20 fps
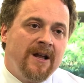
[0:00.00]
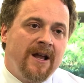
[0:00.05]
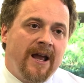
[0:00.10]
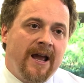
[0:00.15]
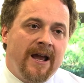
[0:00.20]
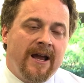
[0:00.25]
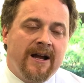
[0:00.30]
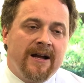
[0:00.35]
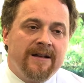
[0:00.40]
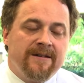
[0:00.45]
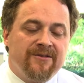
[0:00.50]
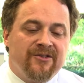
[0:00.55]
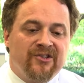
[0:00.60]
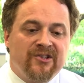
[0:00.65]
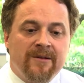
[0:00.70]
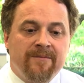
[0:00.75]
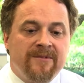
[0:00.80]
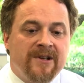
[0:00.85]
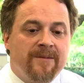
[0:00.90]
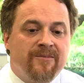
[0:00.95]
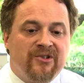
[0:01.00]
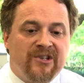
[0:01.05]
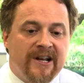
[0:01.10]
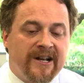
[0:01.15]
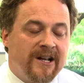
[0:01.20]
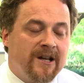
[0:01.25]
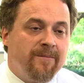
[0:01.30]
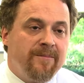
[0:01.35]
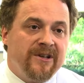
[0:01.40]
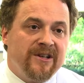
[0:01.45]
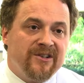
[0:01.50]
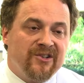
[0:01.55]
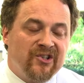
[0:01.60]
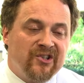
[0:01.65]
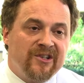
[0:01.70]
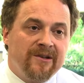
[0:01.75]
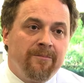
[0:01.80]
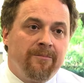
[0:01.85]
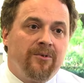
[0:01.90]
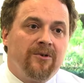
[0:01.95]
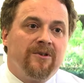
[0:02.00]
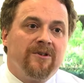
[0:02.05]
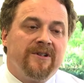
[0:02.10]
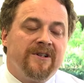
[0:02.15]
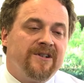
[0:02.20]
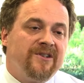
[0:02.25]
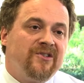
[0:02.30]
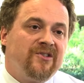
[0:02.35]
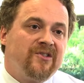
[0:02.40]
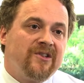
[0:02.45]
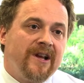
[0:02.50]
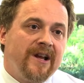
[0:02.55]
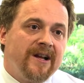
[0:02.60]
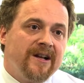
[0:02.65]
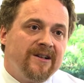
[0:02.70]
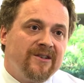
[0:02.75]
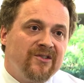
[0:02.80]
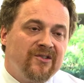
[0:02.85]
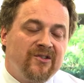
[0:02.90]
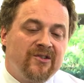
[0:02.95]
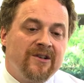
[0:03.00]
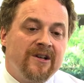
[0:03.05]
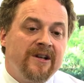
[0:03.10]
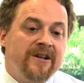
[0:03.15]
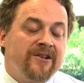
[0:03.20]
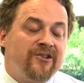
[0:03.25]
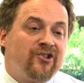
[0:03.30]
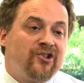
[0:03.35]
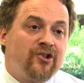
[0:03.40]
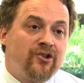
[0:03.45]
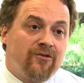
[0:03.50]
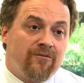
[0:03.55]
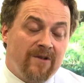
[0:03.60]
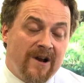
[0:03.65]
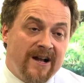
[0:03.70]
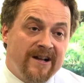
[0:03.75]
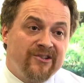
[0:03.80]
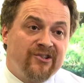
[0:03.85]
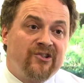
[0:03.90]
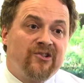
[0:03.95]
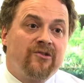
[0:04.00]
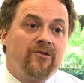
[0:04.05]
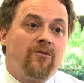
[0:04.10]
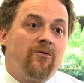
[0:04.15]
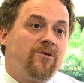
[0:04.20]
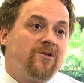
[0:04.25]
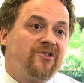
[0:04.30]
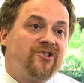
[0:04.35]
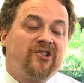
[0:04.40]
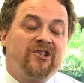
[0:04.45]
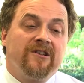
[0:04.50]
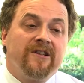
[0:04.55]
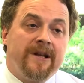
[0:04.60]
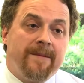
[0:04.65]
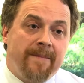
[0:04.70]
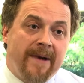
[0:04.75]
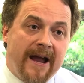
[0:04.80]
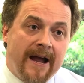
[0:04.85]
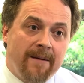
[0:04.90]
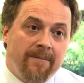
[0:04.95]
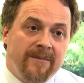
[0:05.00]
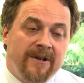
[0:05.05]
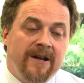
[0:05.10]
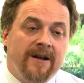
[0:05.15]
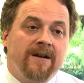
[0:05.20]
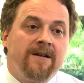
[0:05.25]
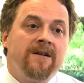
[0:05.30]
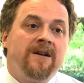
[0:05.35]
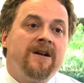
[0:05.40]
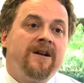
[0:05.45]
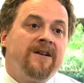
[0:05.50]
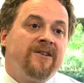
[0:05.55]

And sometimes that can be as simple as, as stress or sleep apnea.